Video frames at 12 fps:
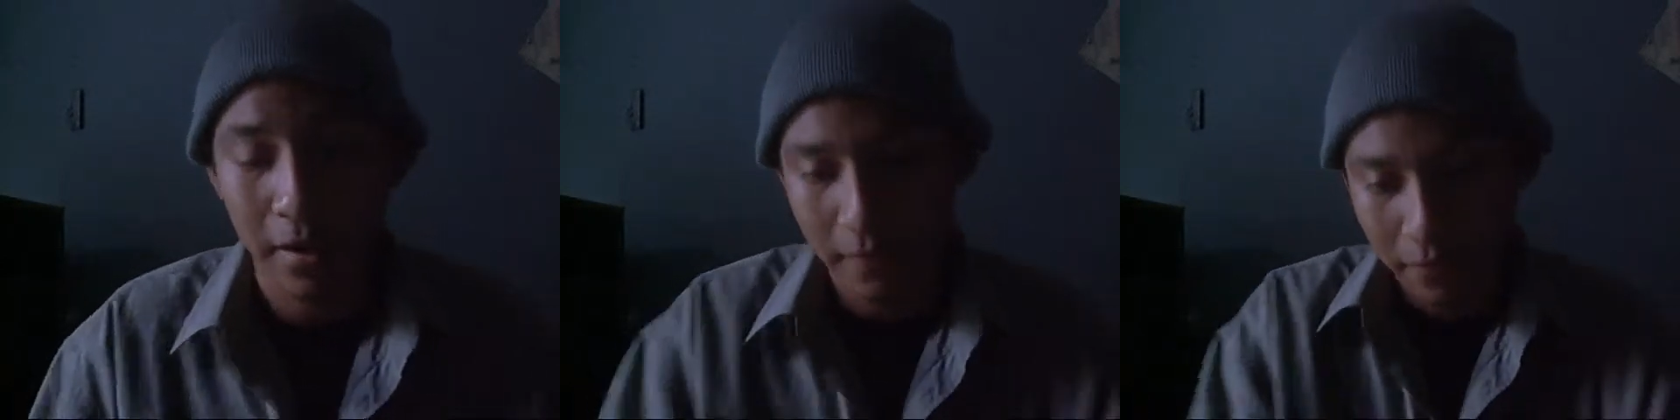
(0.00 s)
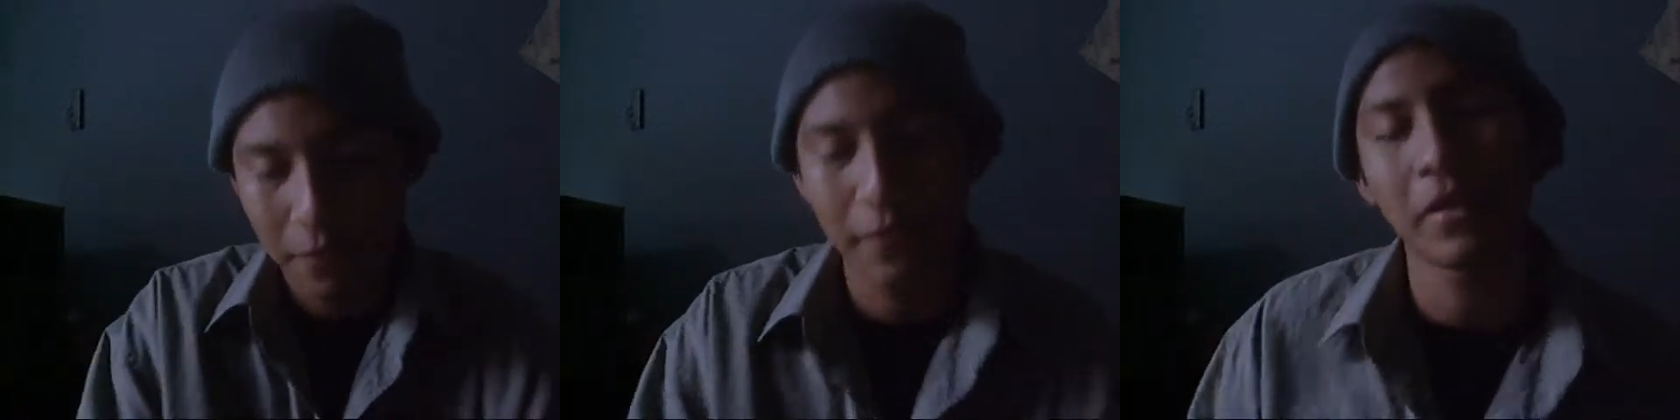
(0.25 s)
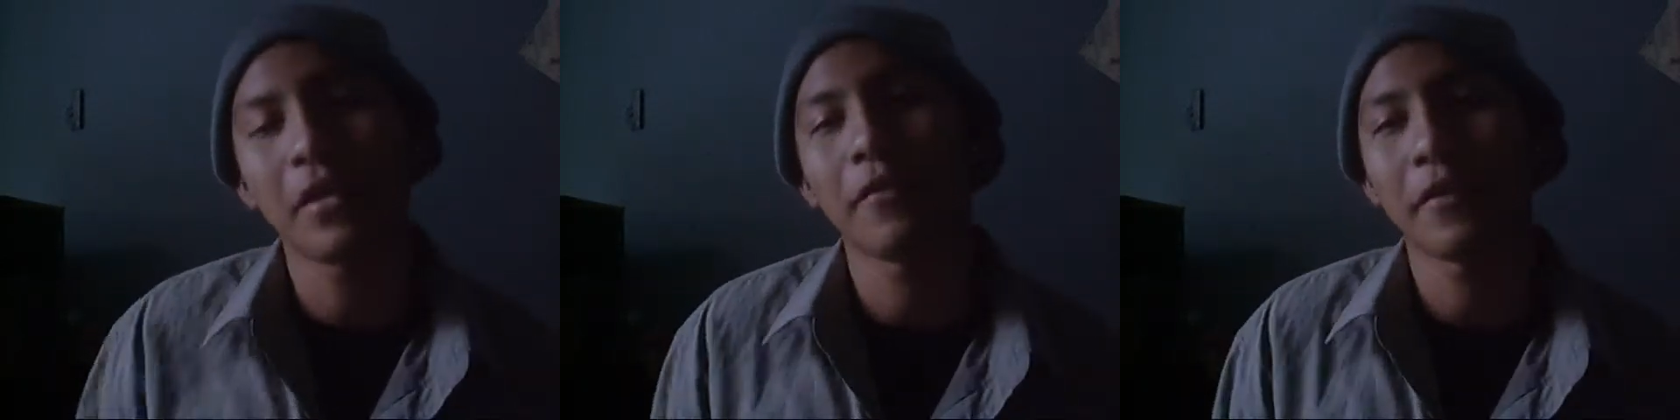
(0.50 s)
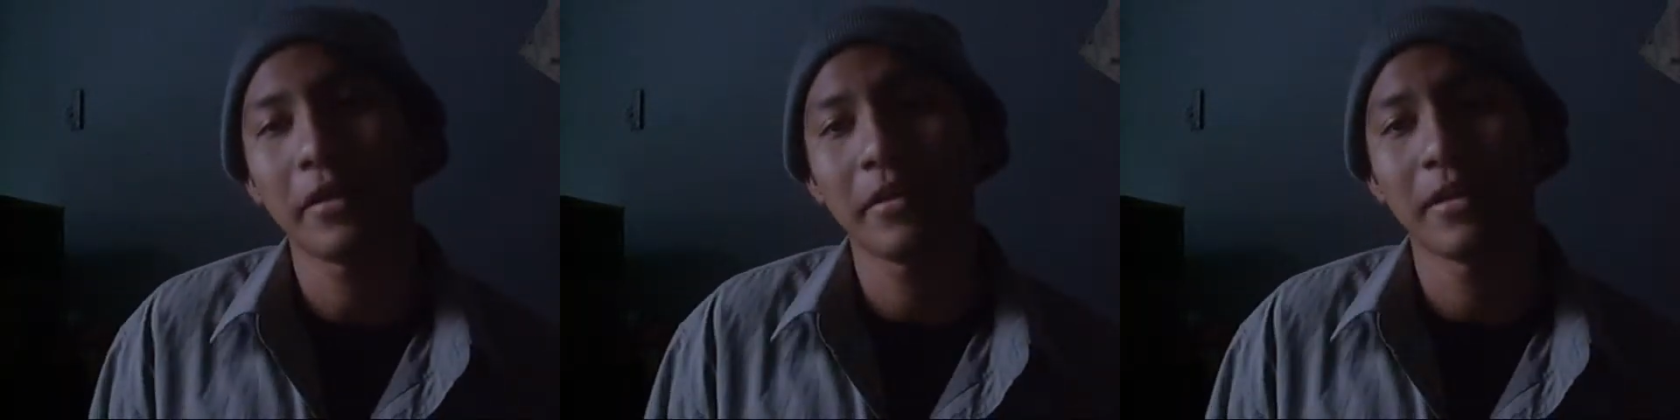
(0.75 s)
If you feel
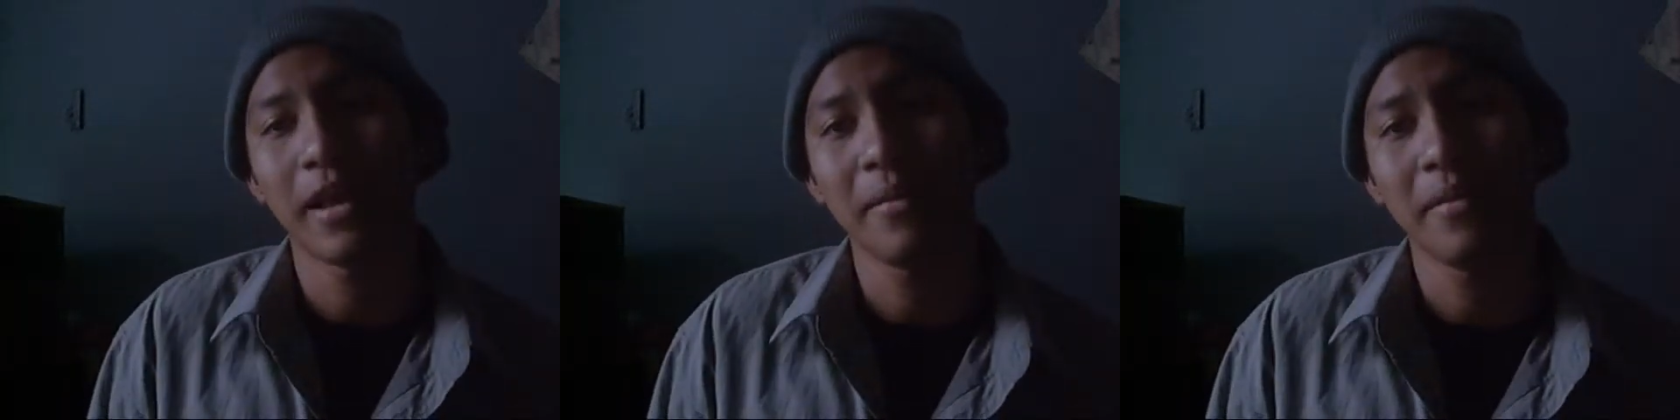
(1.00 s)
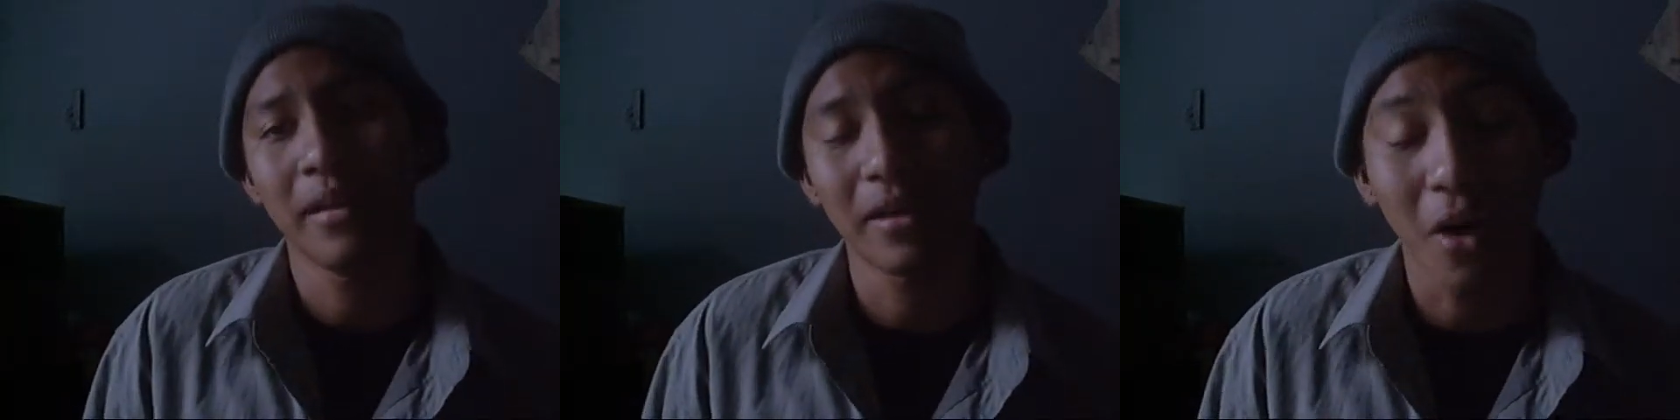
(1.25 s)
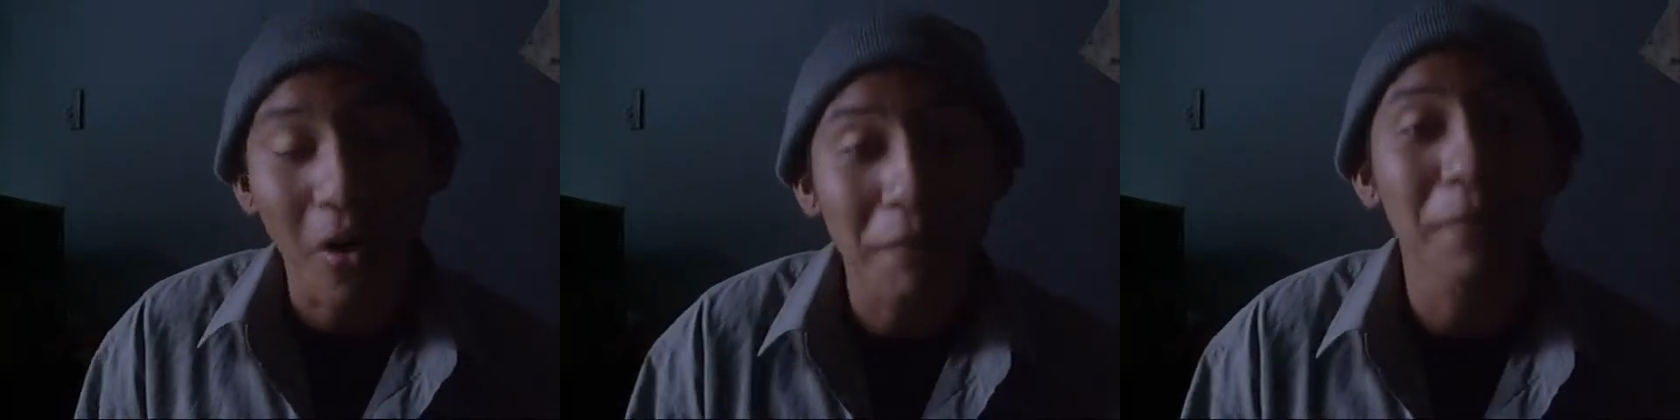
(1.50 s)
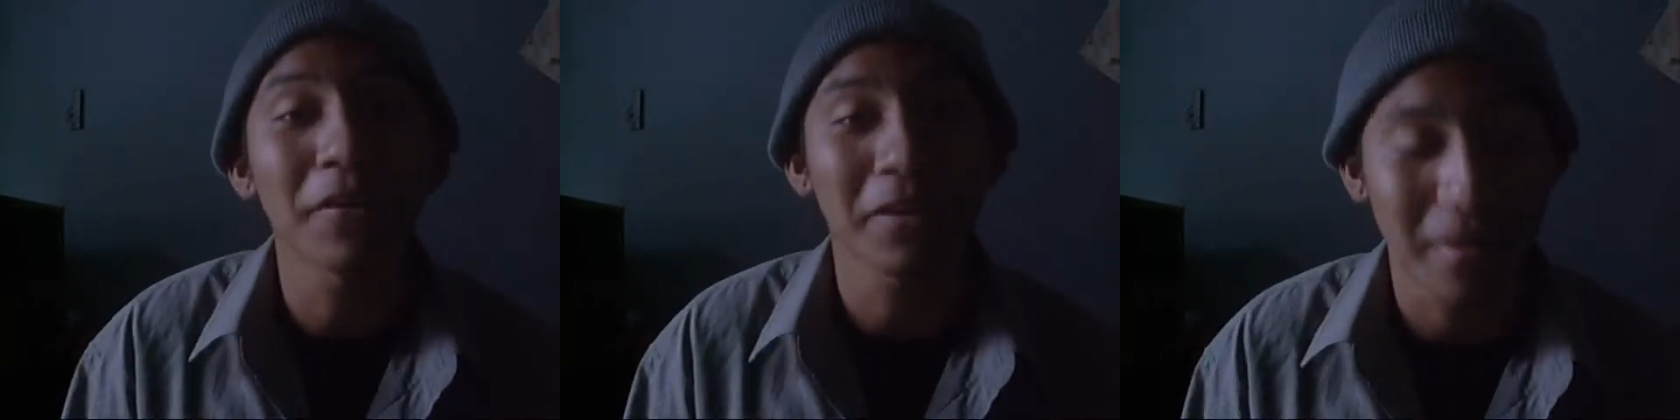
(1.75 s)
comfortable
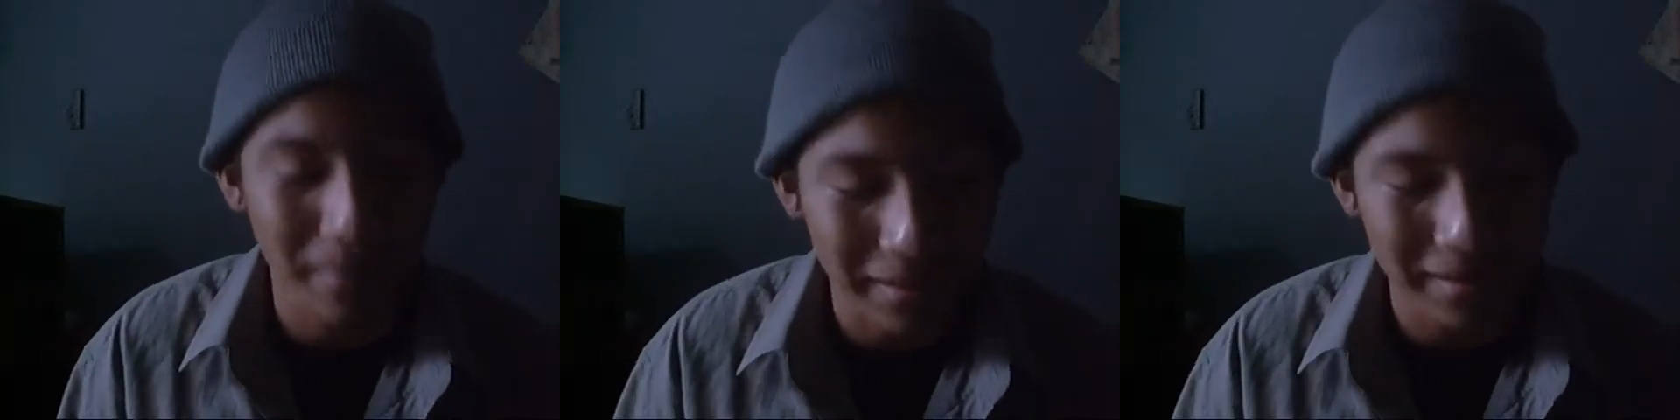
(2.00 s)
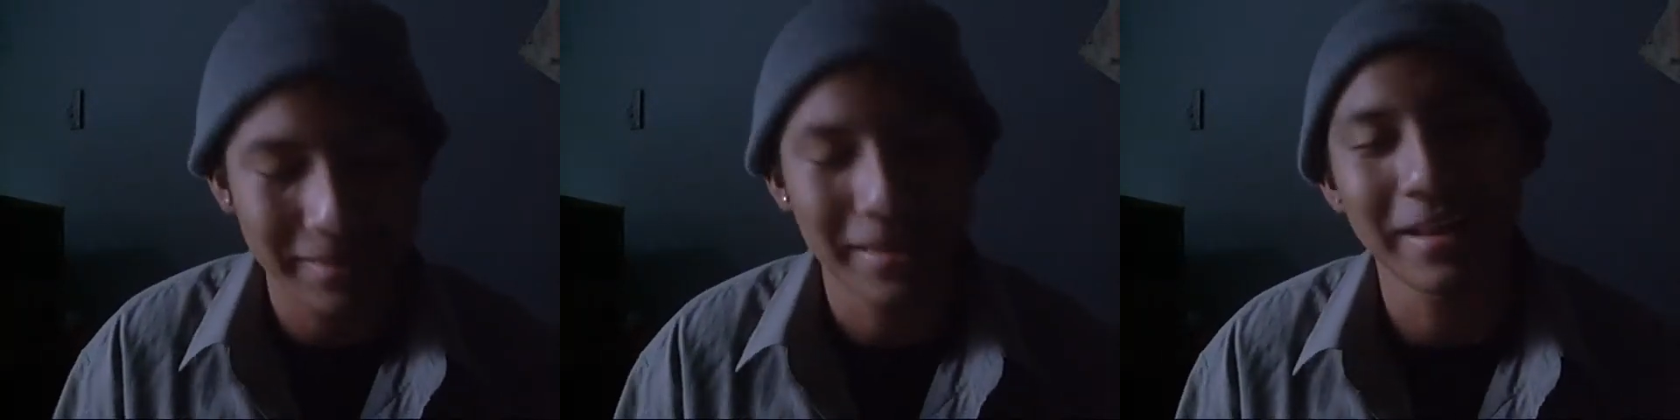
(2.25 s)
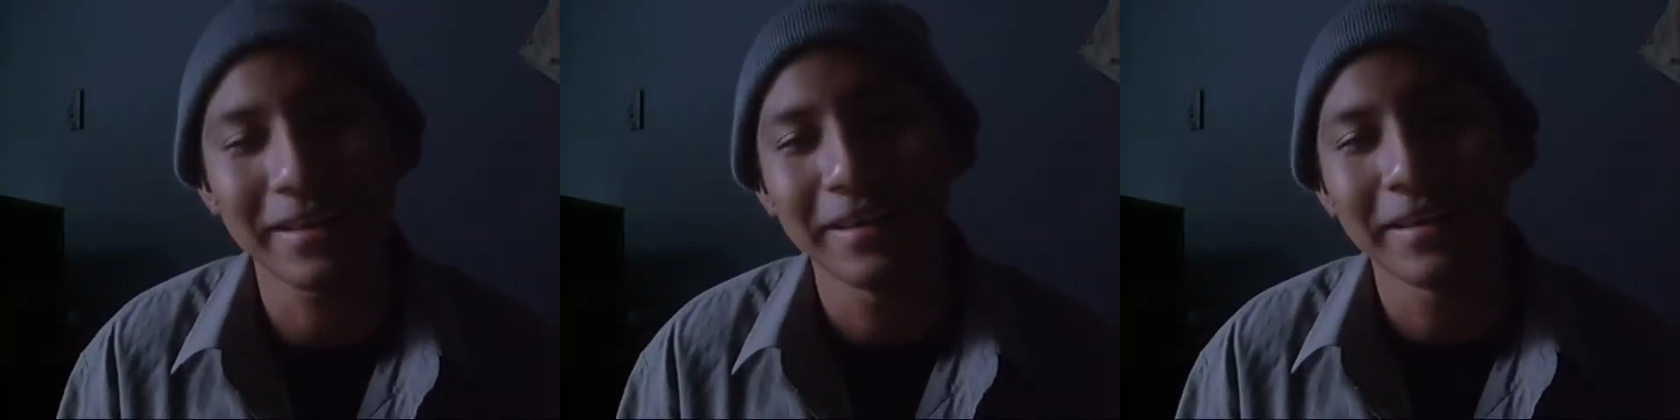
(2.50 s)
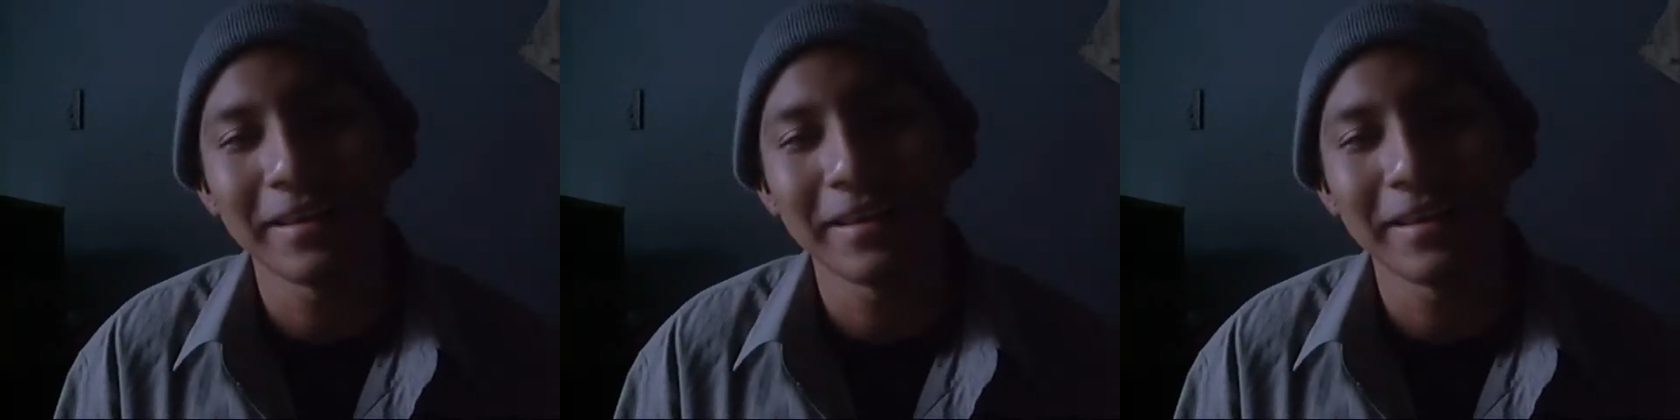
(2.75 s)
in that,